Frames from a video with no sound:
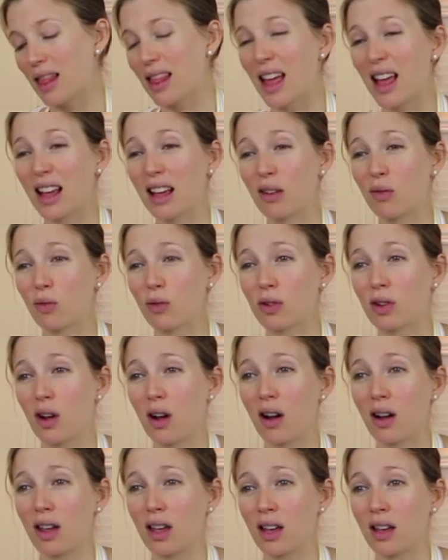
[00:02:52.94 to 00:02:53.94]
Like we're
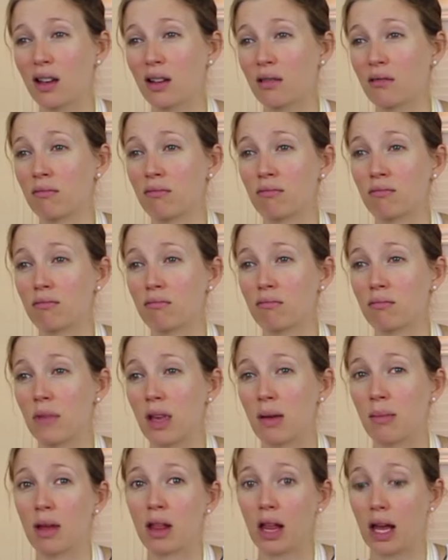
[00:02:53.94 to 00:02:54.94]
talking
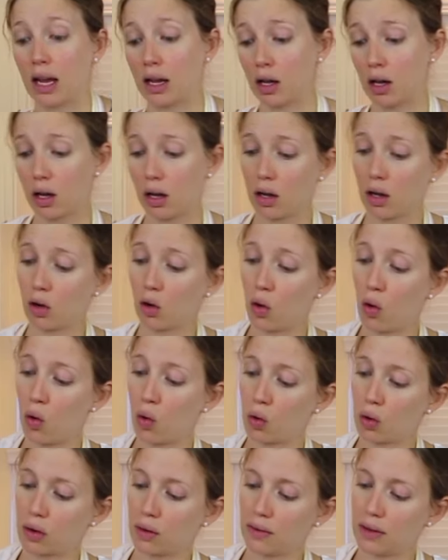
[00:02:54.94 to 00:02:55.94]
maybe like a
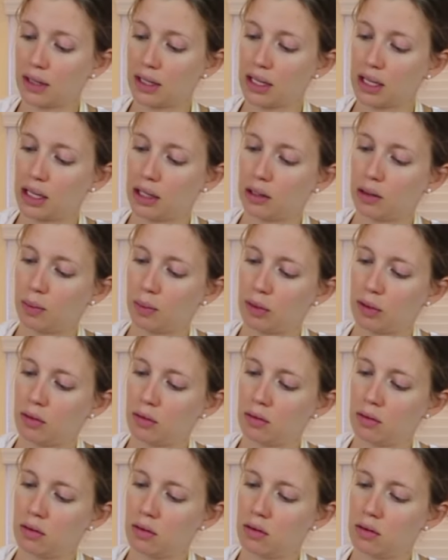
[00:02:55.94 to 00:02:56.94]
quarter of a
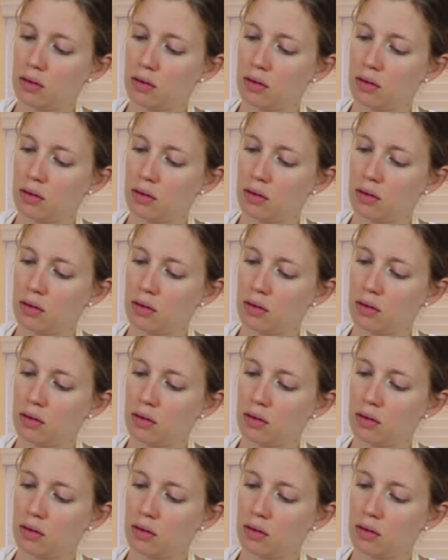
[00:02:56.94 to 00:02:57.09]
teaspoon.